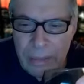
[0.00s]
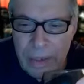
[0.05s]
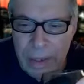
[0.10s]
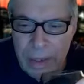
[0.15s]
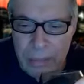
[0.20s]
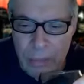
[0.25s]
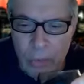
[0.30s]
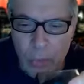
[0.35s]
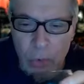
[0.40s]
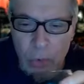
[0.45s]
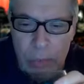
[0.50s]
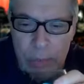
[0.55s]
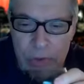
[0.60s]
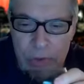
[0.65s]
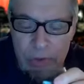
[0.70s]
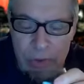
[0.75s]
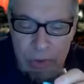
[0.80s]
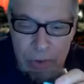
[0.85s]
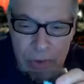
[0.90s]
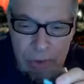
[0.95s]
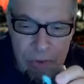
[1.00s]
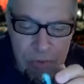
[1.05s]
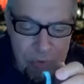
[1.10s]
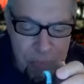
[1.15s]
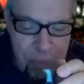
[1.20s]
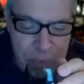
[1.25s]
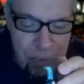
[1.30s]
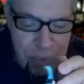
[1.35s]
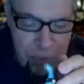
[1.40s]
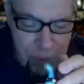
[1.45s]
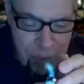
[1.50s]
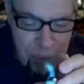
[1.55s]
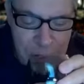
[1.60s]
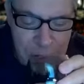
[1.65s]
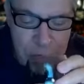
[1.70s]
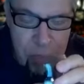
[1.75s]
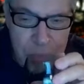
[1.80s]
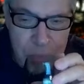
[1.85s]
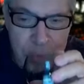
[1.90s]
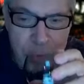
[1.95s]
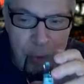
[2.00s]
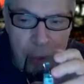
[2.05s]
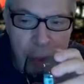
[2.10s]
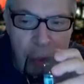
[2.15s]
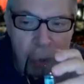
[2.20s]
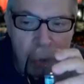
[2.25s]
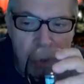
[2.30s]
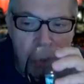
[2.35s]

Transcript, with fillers: in Mormon circles, okay, in Utah.